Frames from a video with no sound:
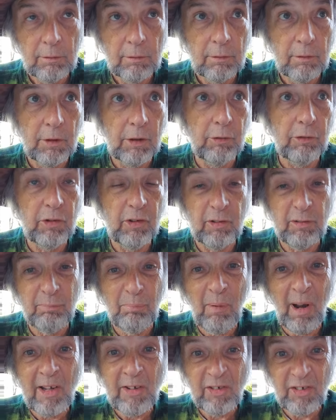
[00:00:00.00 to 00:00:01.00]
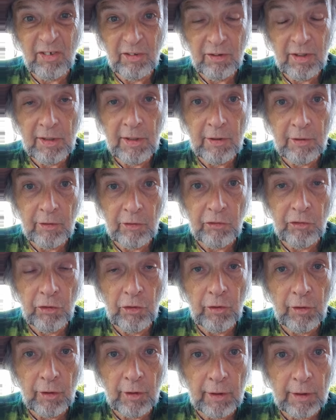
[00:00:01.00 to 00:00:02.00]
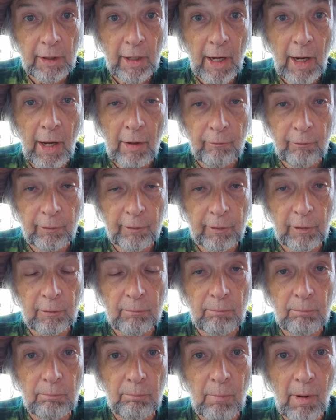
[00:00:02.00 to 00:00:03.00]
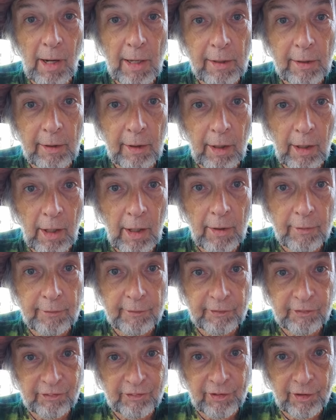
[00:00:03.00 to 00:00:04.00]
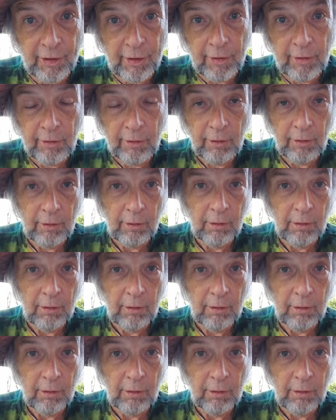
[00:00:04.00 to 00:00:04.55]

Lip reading: He was as Mycenaean as you can get, with a little mica on the skin.